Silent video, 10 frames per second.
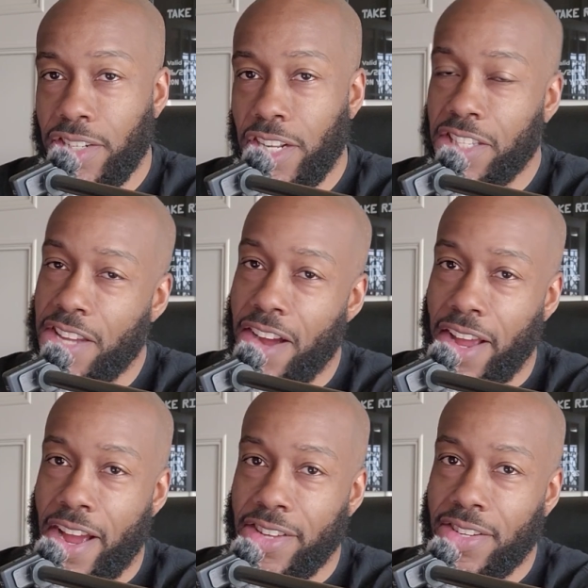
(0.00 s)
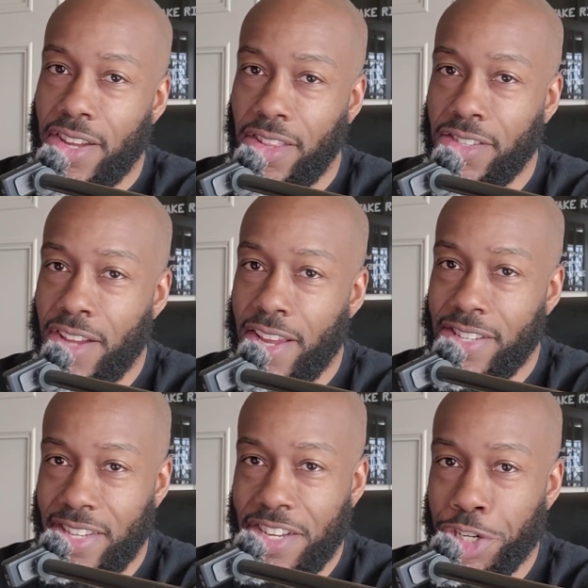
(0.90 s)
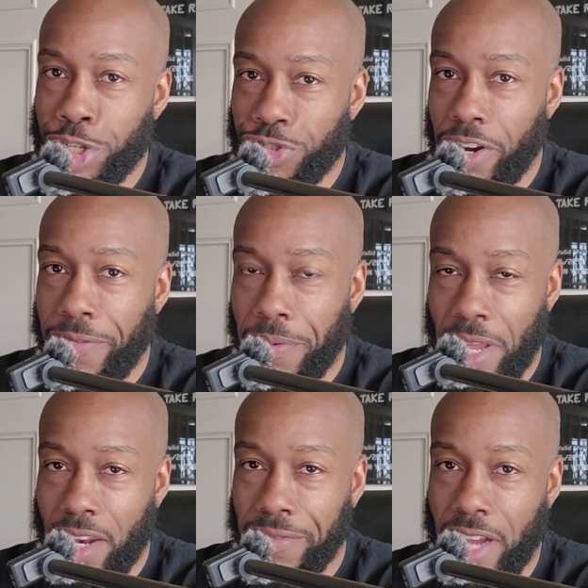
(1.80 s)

Check this out, guys. It looks like a scene straight from the end of